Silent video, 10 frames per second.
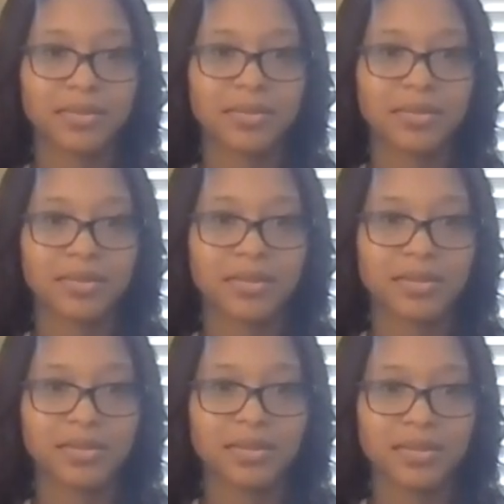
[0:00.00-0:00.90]

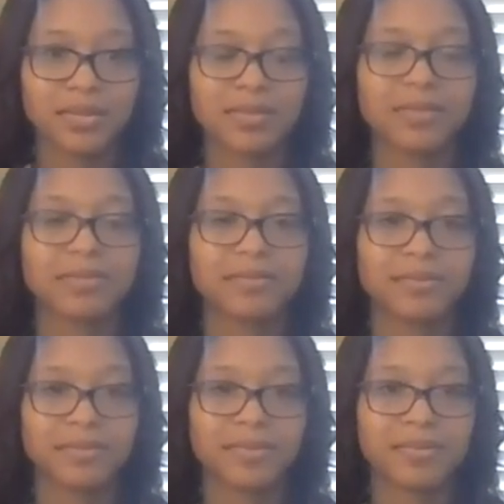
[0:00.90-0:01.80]

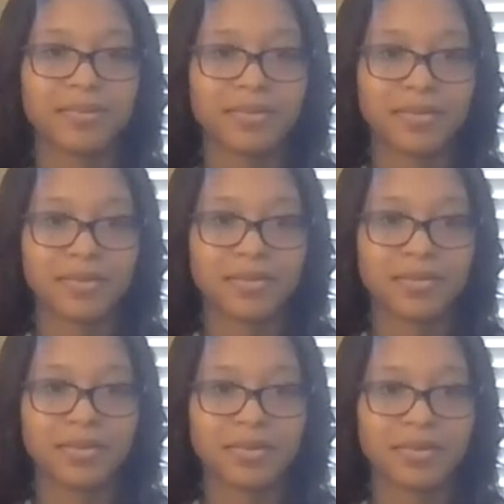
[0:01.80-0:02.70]

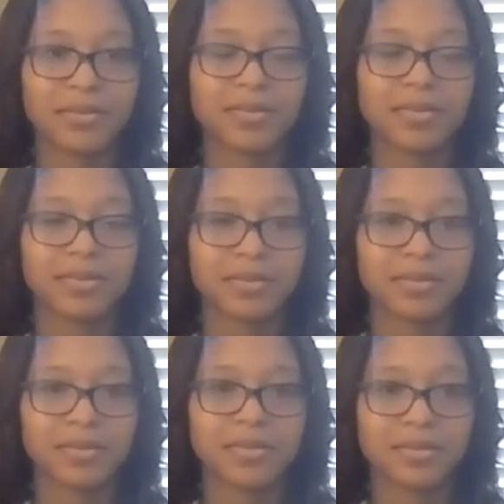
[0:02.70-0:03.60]

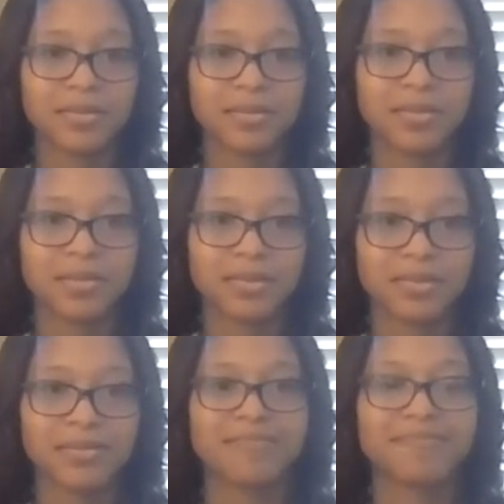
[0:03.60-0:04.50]

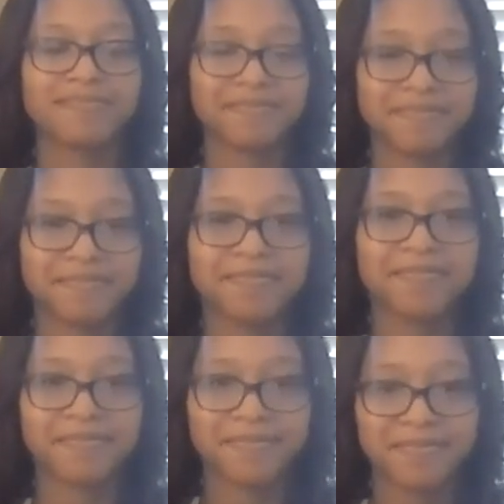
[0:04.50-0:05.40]
(not speaking)